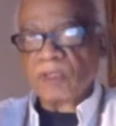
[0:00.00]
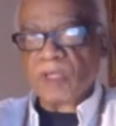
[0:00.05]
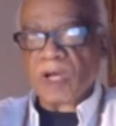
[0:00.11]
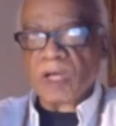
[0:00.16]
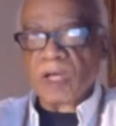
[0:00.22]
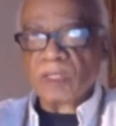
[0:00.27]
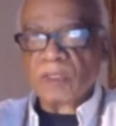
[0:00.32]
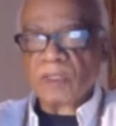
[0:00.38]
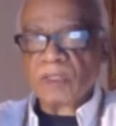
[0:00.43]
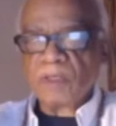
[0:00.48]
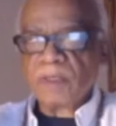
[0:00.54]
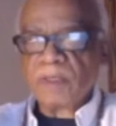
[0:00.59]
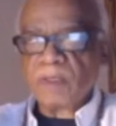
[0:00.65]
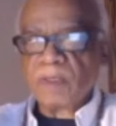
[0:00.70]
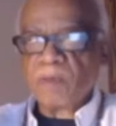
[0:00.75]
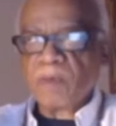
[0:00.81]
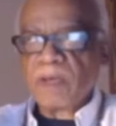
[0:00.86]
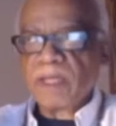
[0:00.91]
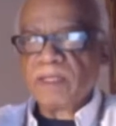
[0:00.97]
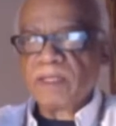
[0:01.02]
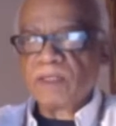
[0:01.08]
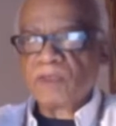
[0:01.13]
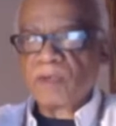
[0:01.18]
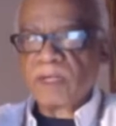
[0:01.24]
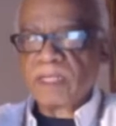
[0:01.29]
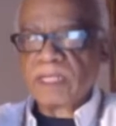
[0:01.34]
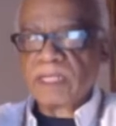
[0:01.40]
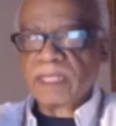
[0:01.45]
talked to in a way to
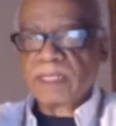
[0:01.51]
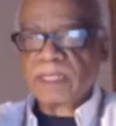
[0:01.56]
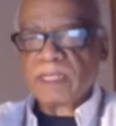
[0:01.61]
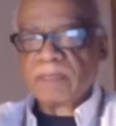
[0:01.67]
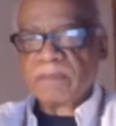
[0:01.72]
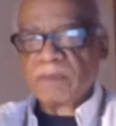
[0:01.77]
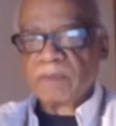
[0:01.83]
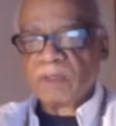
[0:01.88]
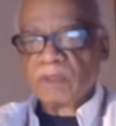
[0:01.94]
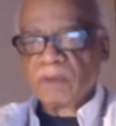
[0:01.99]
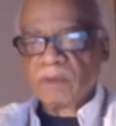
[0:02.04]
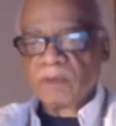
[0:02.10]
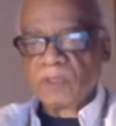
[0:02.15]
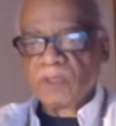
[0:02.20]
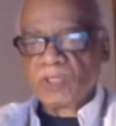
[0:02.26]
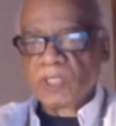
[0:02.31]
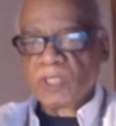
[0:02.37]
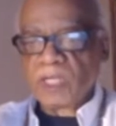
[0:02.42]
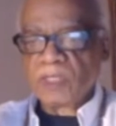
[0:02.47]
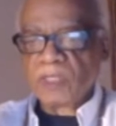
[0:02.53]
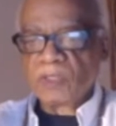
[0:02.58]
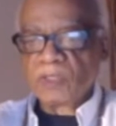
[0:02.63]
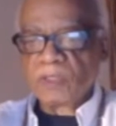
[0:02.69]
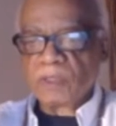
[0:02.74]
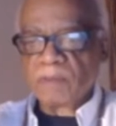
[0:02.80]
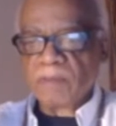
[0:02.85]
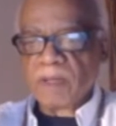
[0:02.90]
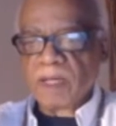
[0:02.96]
try to get them to
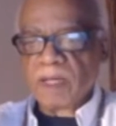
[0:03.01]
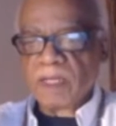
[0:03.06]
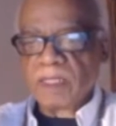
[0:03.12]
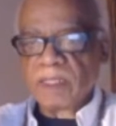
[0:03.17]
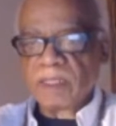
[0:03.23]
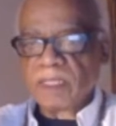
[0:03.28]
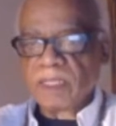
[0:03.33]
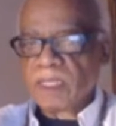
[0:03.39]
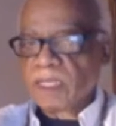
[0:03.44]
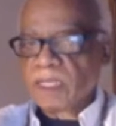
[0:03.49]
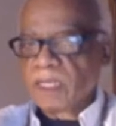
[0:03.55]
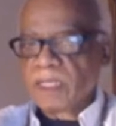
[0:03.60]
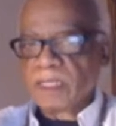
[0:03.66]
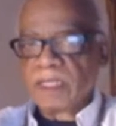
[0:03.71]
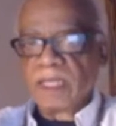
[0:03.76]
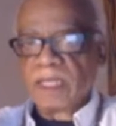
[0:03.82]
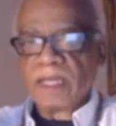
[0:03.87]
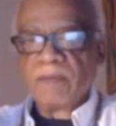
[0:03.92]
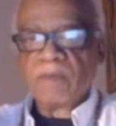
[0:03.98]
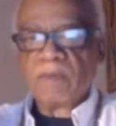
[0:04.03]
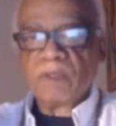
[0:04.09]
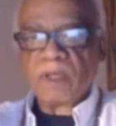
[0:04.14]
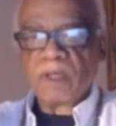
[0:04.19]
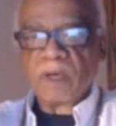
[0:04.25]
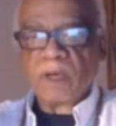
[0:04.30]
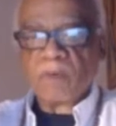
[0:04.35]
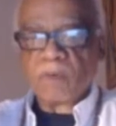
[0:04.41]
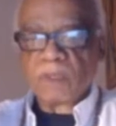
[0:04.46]
change their mind, they will
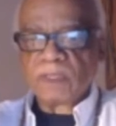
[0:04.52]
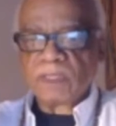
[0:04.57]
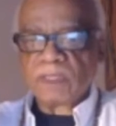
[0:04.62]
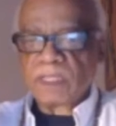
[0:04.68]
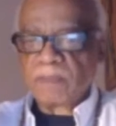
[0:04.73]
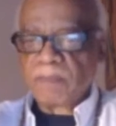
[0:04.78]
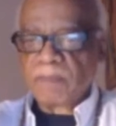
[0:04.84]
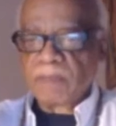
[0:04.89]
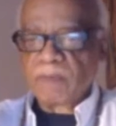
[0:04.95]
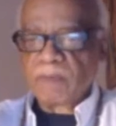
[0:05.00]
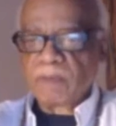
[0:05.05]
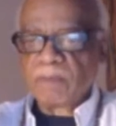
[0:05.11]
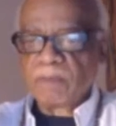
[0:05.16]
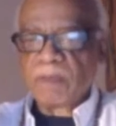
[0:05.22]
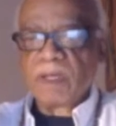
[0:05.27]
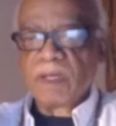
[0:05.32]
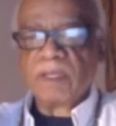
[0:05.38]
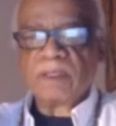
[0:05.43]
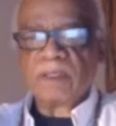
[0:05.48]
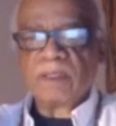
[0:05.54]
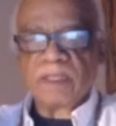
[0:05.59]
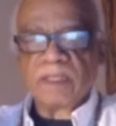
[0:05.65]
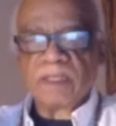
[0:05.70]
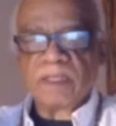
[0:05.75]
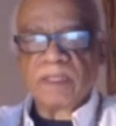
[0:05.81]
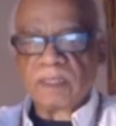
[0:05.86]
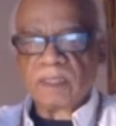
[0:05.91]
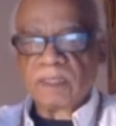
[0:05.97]
not. Once they made up their mind,
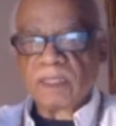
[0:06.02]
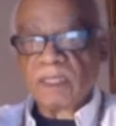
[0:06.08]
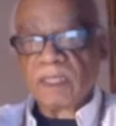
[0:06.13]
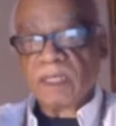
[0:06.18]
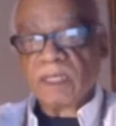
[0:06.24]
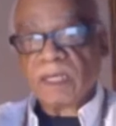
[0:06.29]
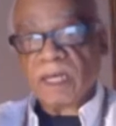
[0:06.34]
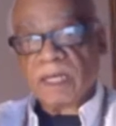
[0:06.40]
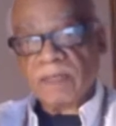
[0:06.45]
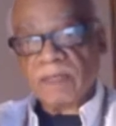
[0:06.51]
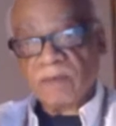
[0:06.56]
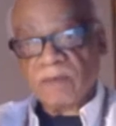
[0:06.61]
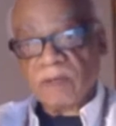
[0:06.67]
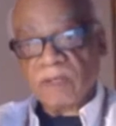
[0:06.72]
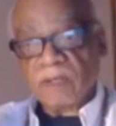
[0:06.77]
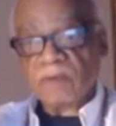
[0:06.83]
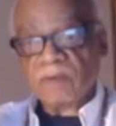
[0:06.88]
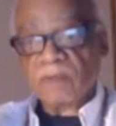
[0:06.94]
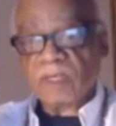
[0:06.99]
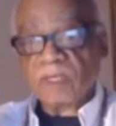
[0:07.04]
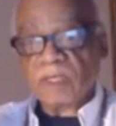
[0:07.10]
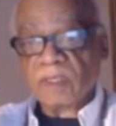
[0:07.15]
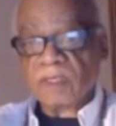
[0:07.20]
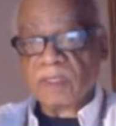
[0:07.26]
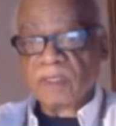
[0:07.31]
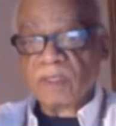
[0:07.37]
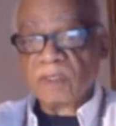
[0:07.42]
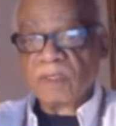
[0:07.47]
that's it. And there are others that
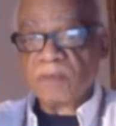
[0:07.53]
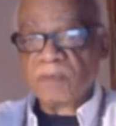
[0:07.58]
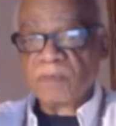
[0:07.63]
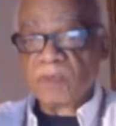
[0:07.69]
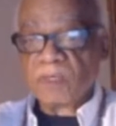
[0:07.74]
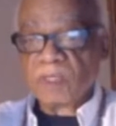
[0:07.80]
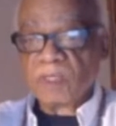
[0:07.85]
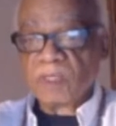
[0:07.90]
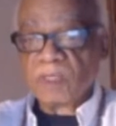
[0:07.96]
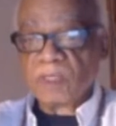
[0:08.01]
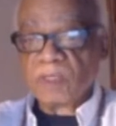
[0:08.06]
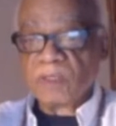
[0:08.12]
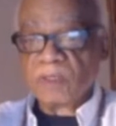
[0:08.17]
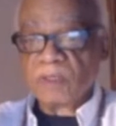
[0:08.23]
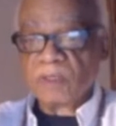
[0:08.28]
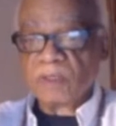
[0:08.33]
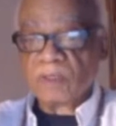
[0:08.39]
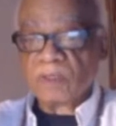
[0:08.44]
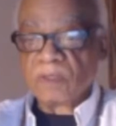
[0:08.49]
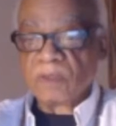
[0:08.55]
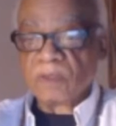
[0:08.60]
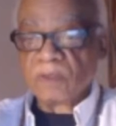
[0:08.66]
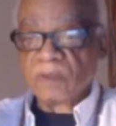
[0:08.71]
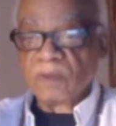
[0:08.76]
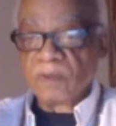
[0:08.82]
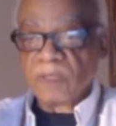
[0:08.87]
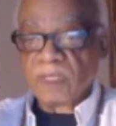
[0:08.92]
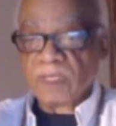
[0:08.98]
are more easier
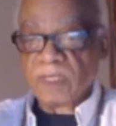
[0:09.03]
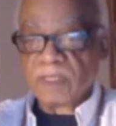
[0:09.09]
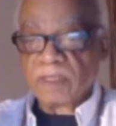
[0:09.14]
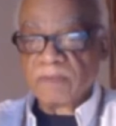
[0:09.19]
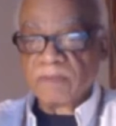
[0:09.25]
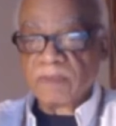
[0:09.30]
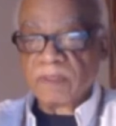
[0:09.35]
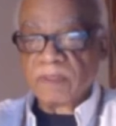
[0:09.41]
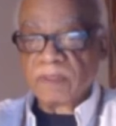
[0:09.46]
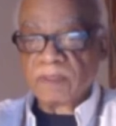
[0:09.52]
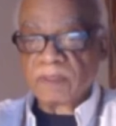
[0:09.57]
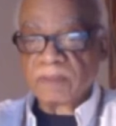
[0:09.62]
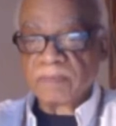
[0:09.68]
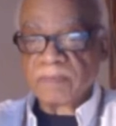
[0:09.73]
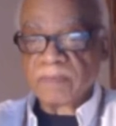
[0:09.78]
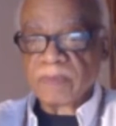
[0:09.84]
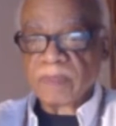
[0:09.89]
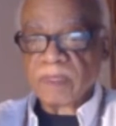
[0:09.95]
to convince.